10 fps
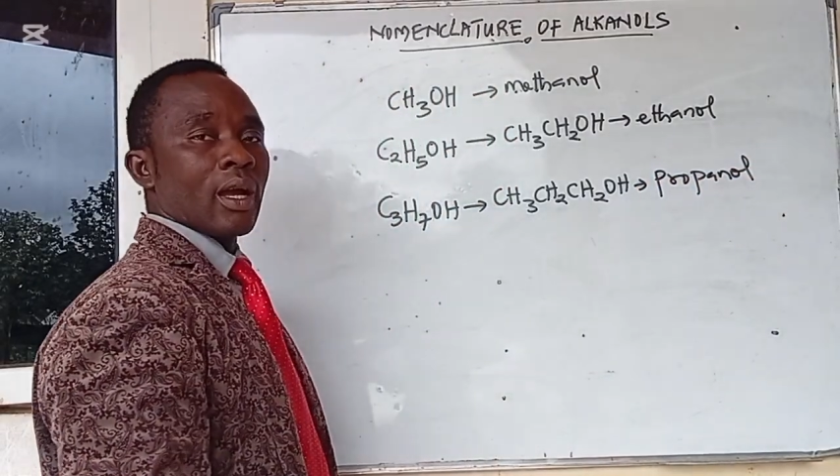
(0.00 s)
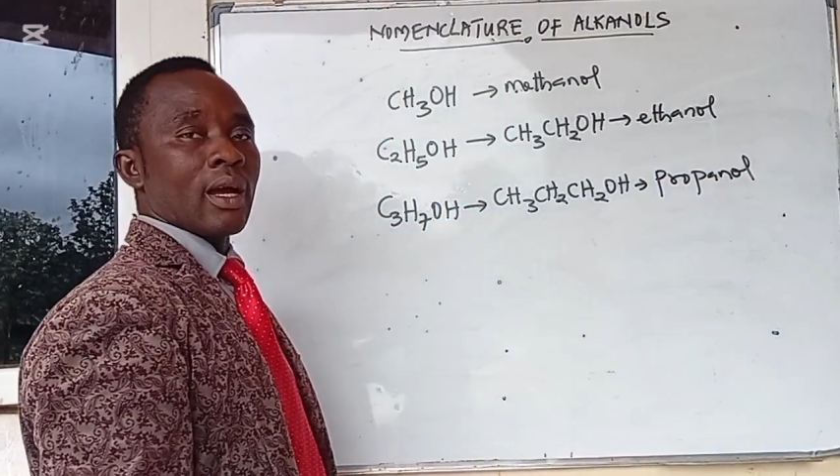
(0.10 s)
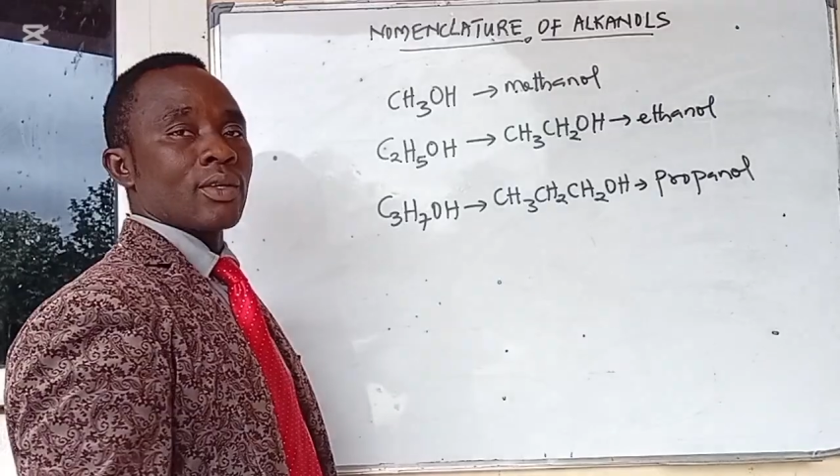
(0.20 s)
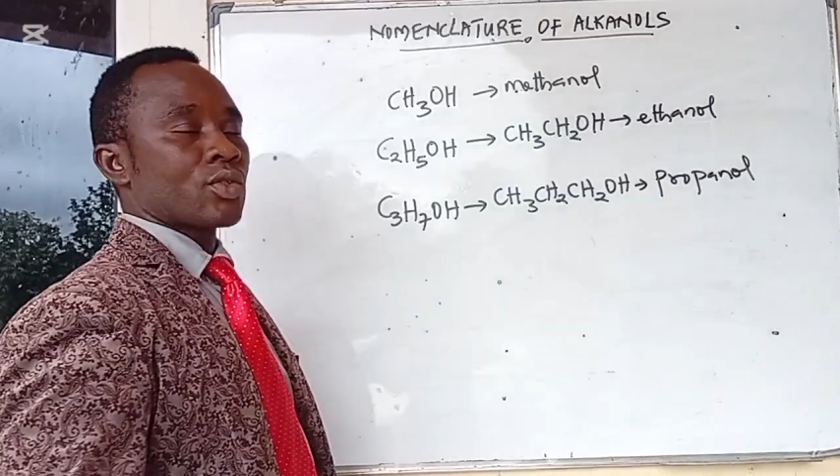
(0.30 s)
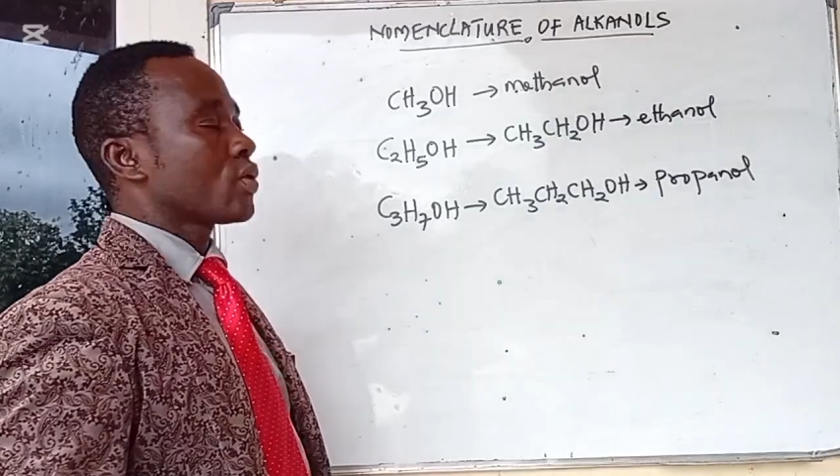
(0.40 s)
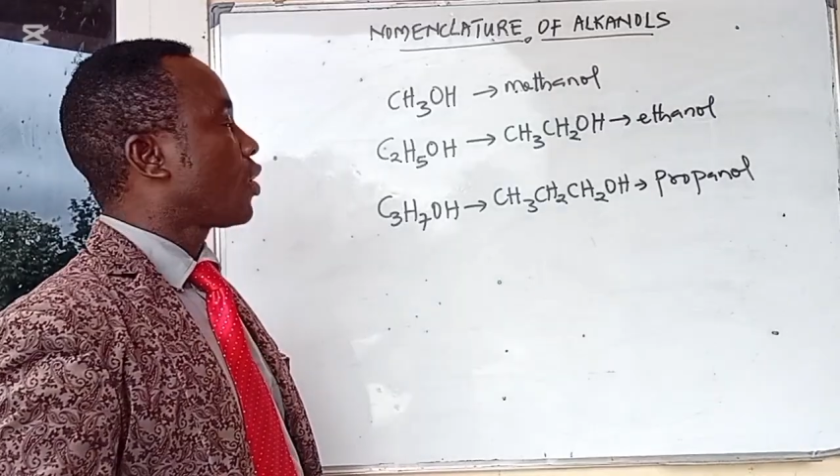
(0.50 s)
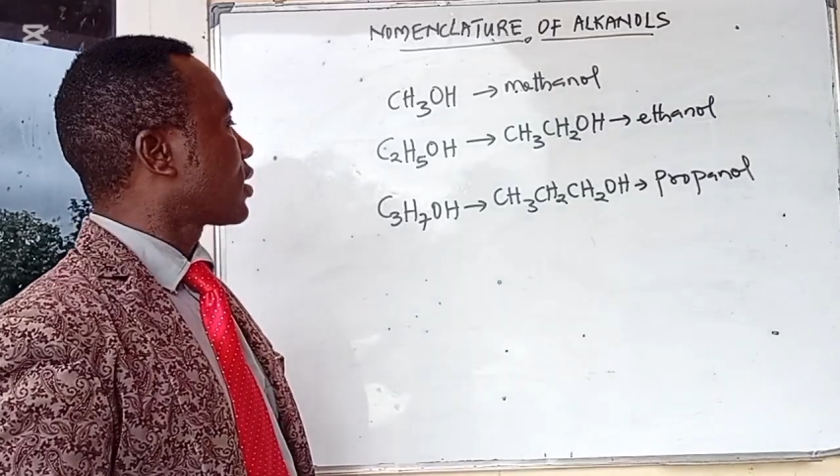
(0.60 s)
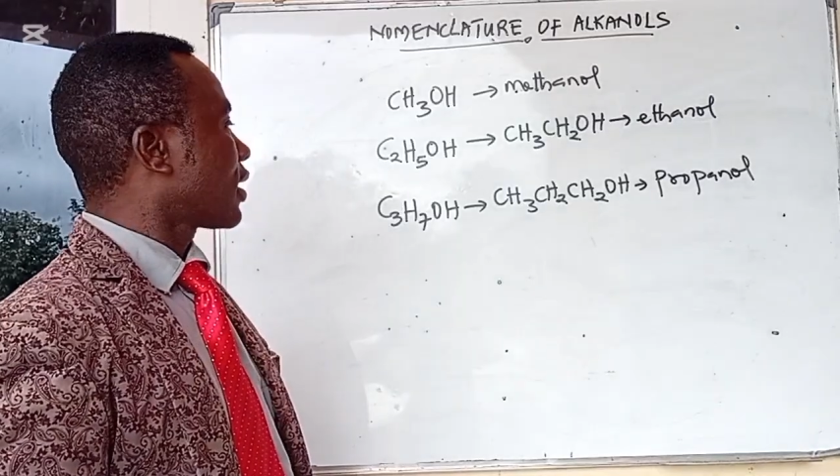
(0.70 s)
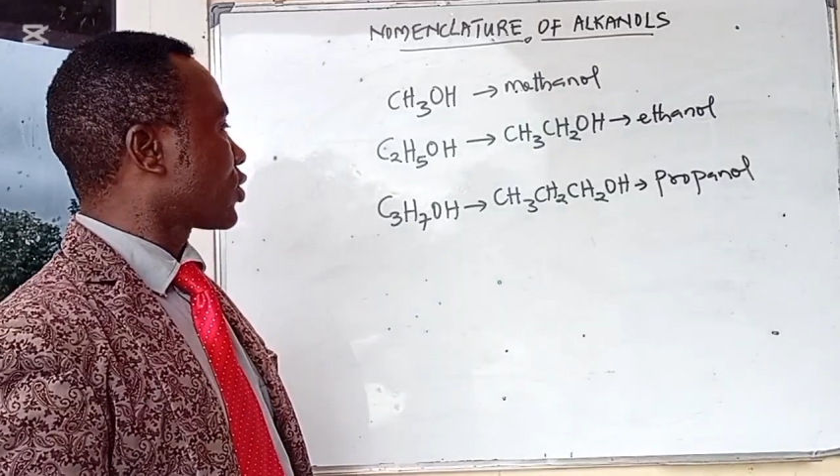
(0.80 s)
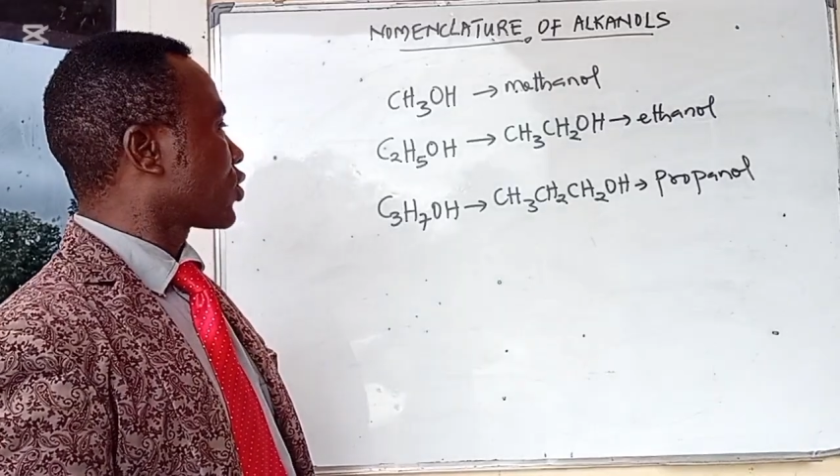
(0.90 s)
and so
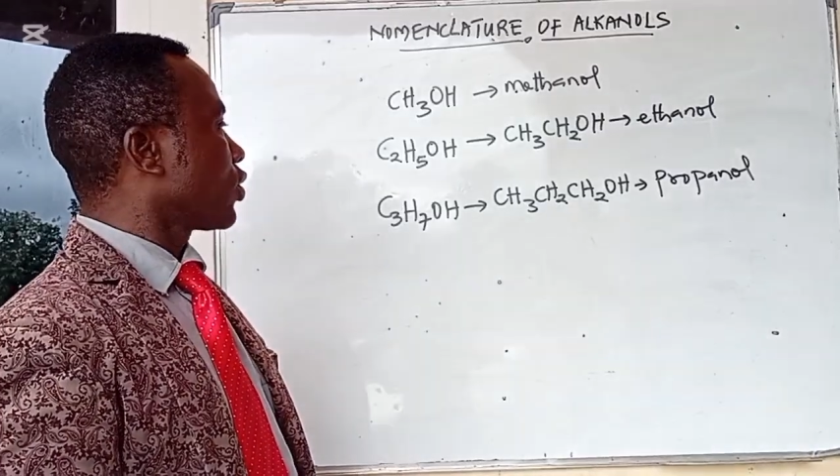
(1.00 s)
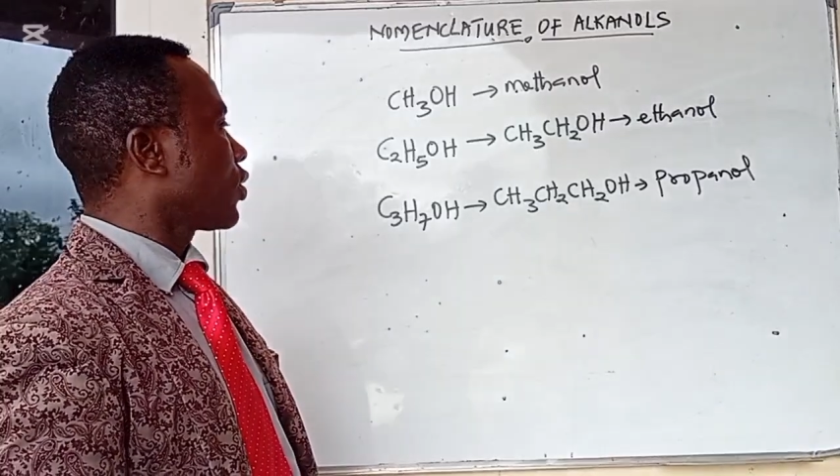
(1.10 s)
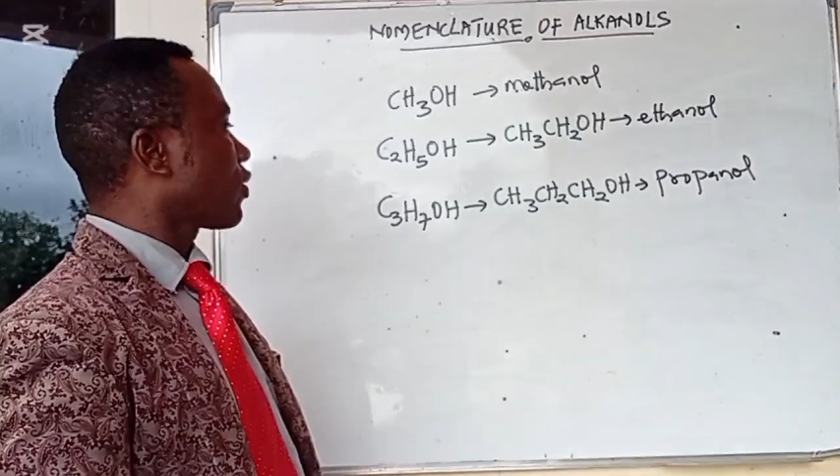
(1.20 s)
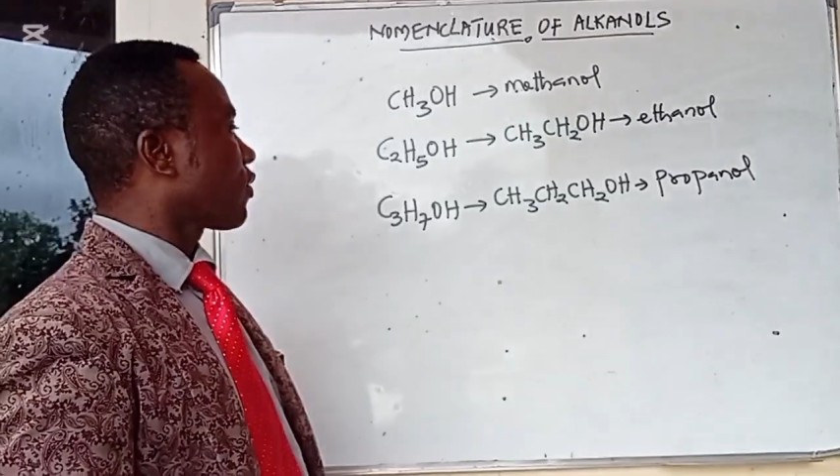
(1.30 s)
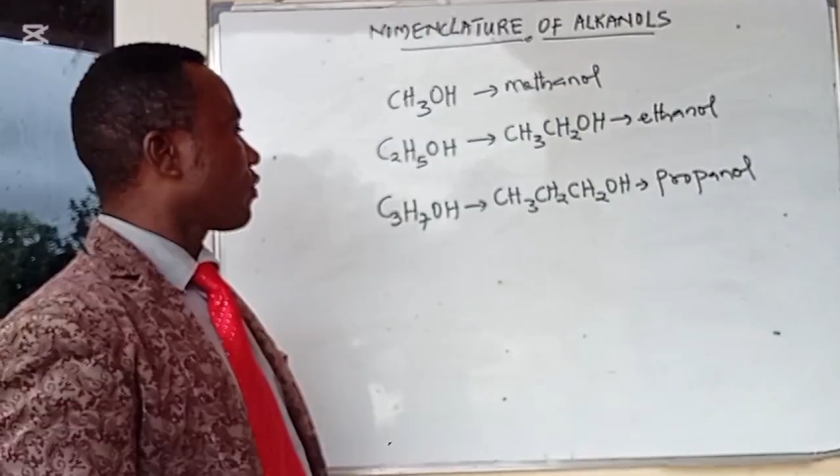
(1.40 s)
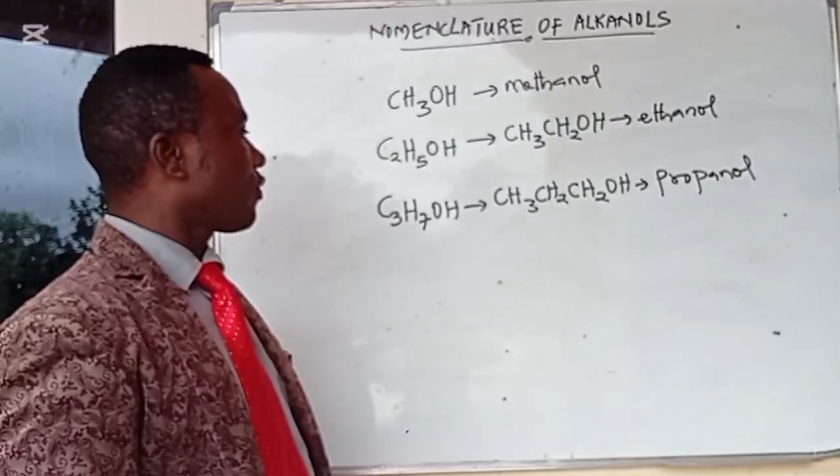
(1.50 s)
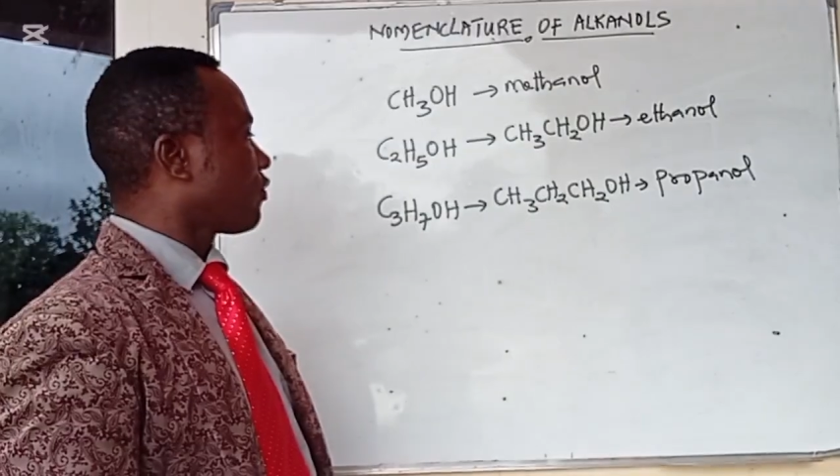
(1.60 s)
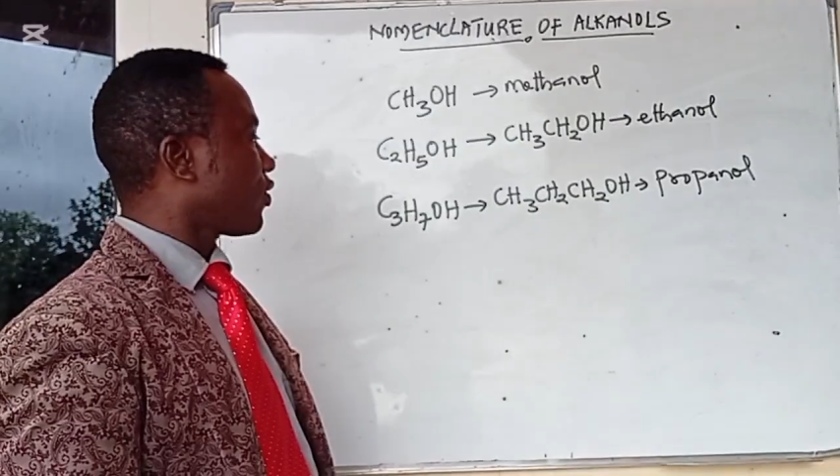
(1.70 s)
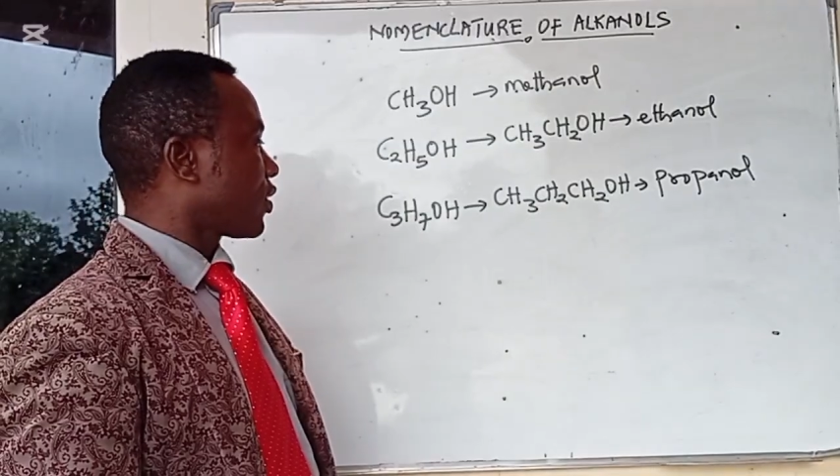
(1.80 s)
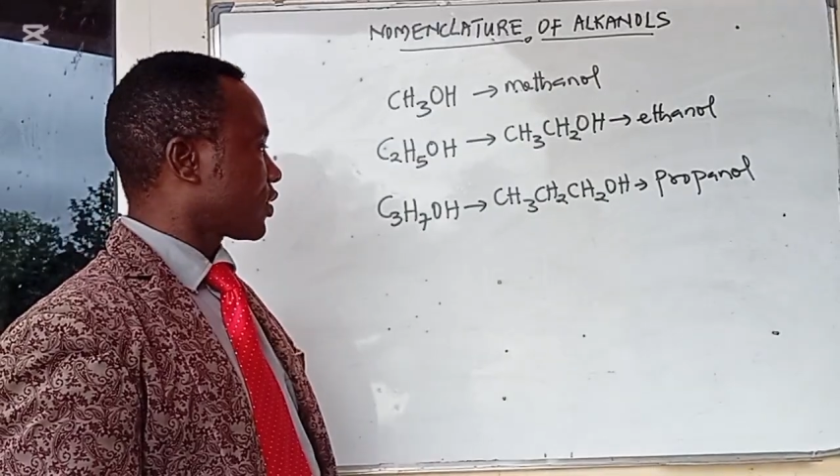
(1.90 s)
on and so
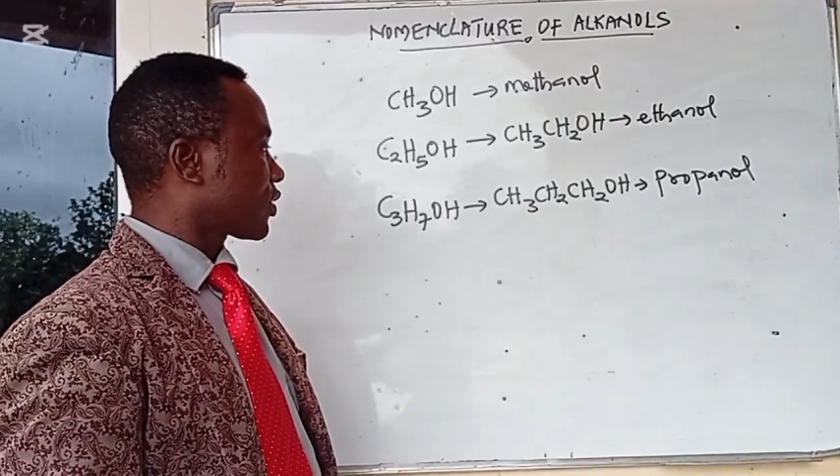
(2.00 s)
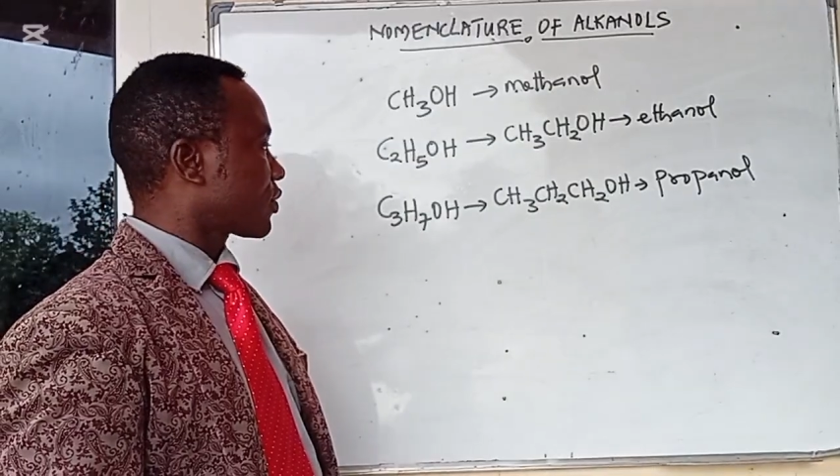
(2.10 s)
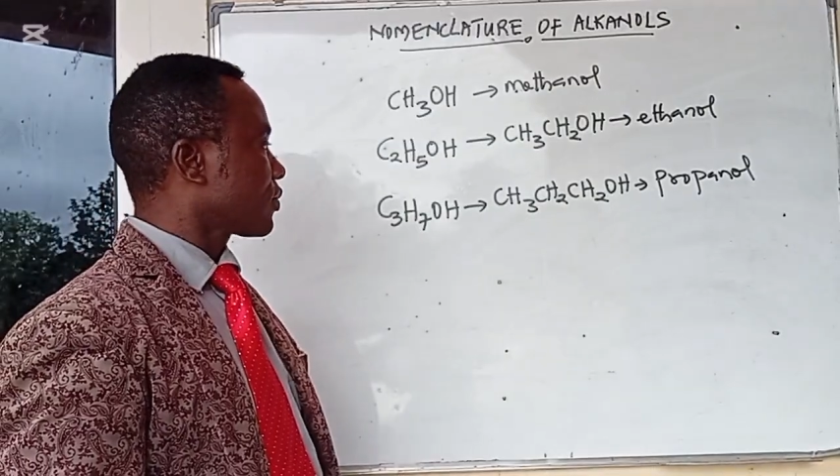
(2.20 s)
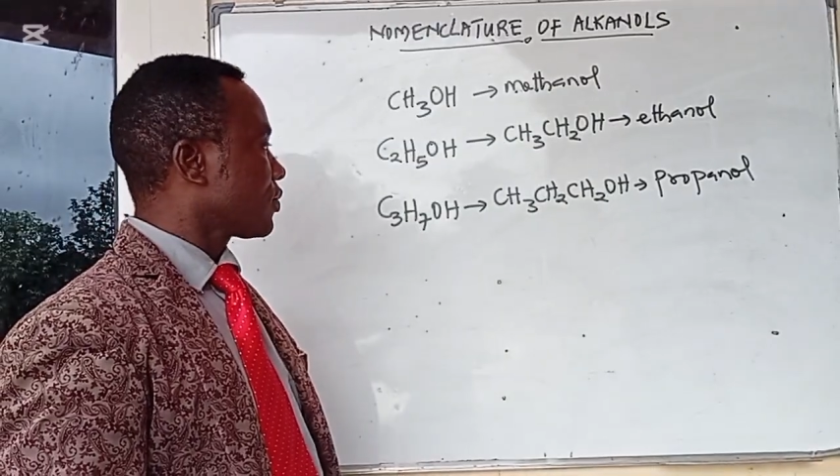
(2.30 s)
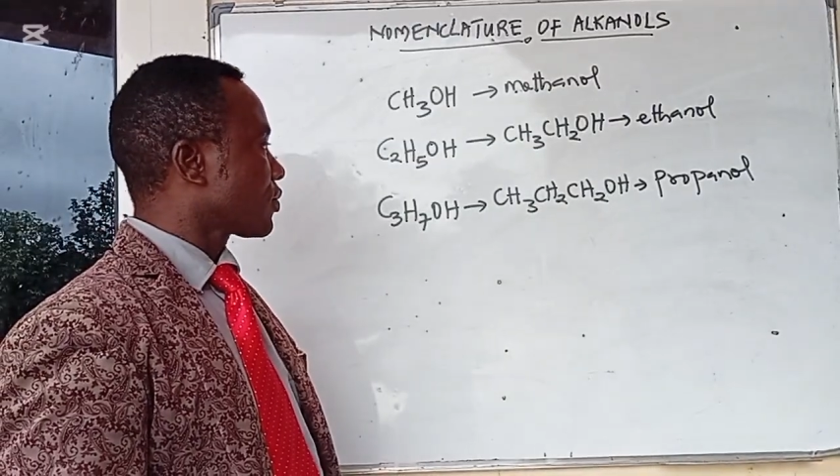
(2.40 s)
forth.